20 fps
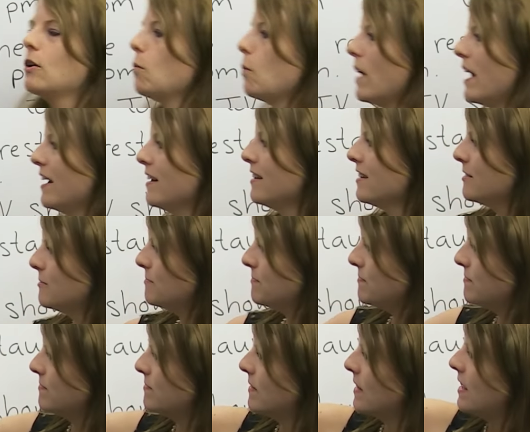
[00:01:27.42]
Well,
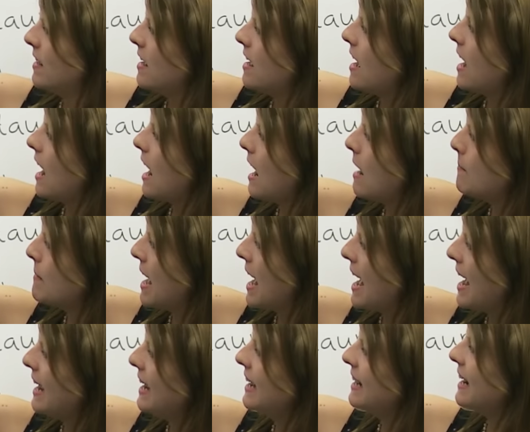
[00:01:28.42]
I'm
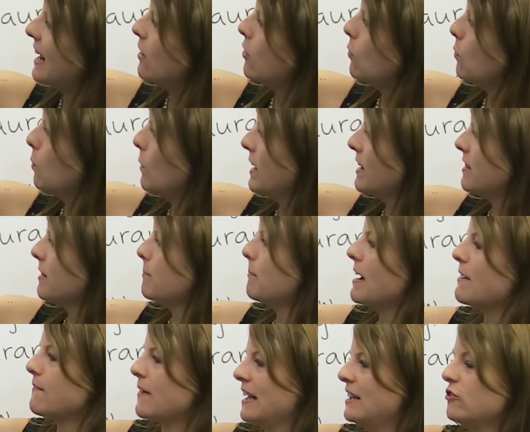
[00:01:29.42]
hanging out with
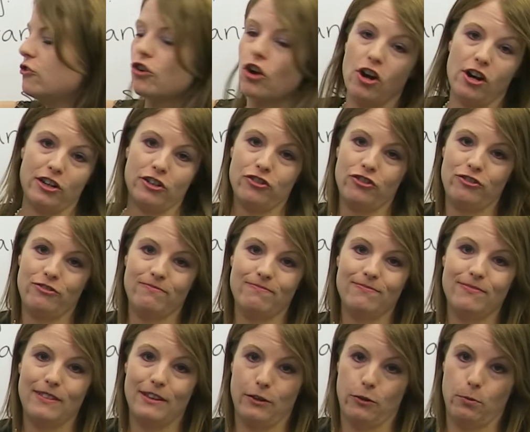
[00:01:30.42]
my friend Josh
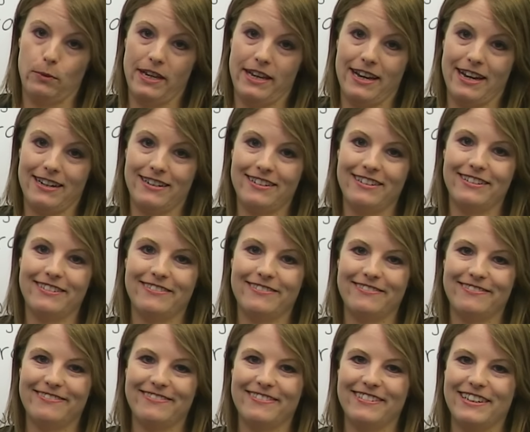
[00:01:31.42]
this weekend,
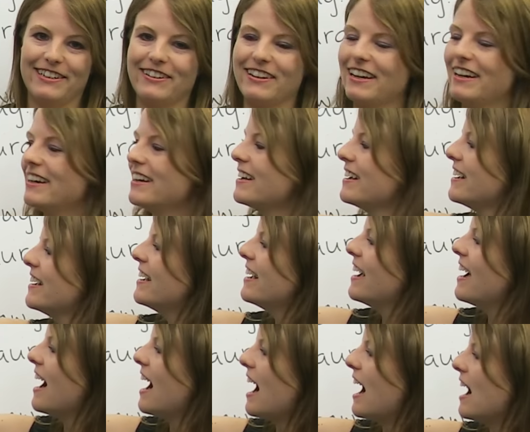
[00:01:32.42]
okay?
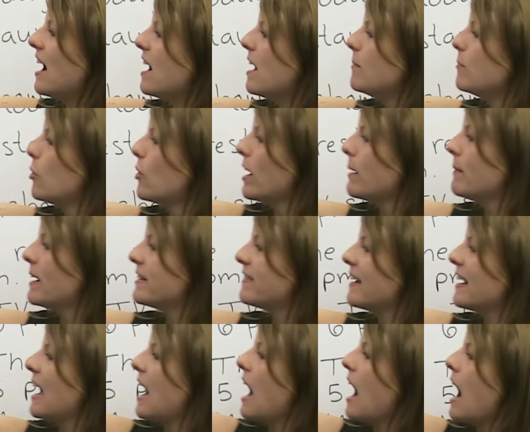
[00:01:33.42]
Or I might
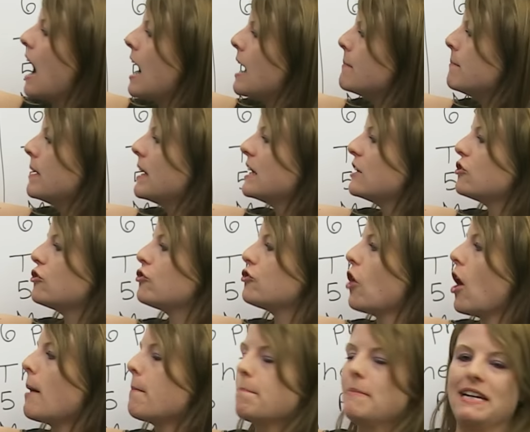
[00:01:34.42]
say, I'm
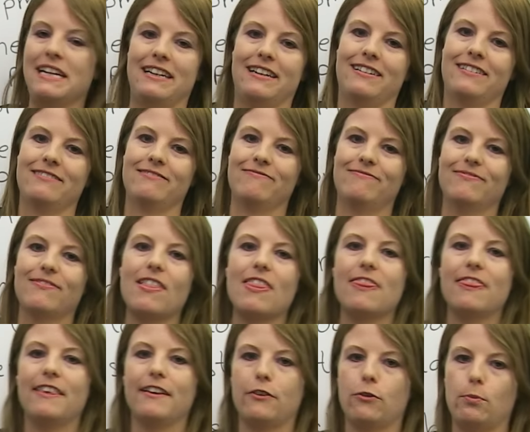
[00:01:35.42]
shopping
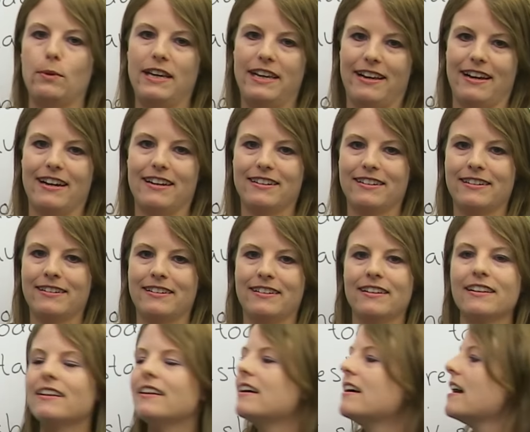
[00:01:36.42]
this weekend.
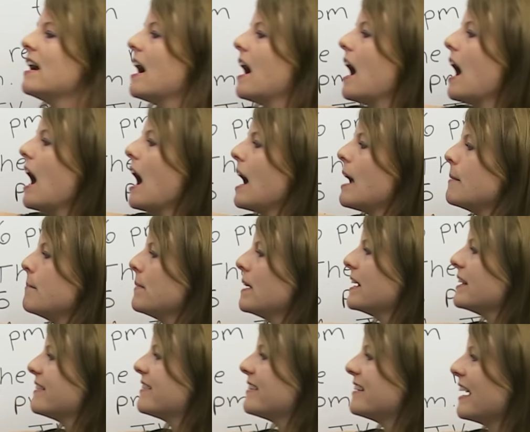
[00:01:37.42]
I'm
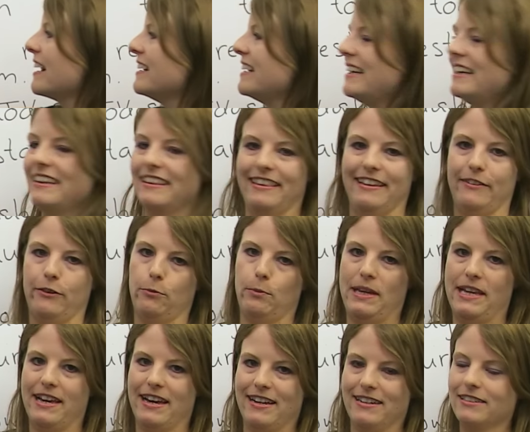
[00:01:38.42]
studying this
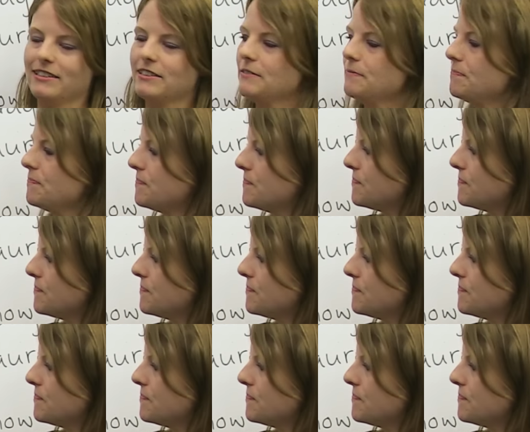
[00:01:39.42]
weekend.